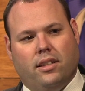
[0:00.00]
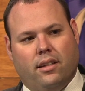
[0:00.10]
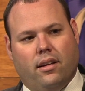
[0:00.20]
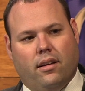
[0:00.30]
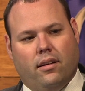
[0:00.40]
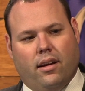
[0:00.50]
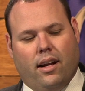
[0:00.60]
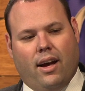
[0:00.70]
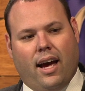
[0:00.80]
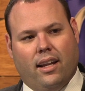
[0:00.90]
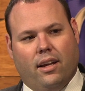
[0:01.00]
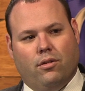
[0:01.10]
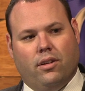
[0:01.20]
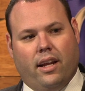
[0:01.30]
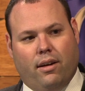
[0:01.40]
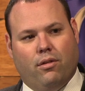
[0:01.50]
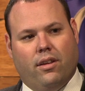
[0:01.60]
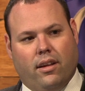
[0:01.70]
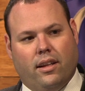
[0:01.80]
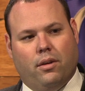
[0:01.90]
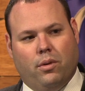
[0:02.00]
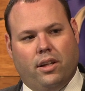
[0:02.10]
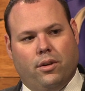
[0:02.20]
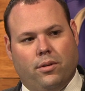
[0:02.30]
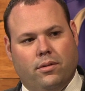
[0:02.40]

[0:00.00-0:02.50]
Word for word: in, uh, at a high level in everything that we do.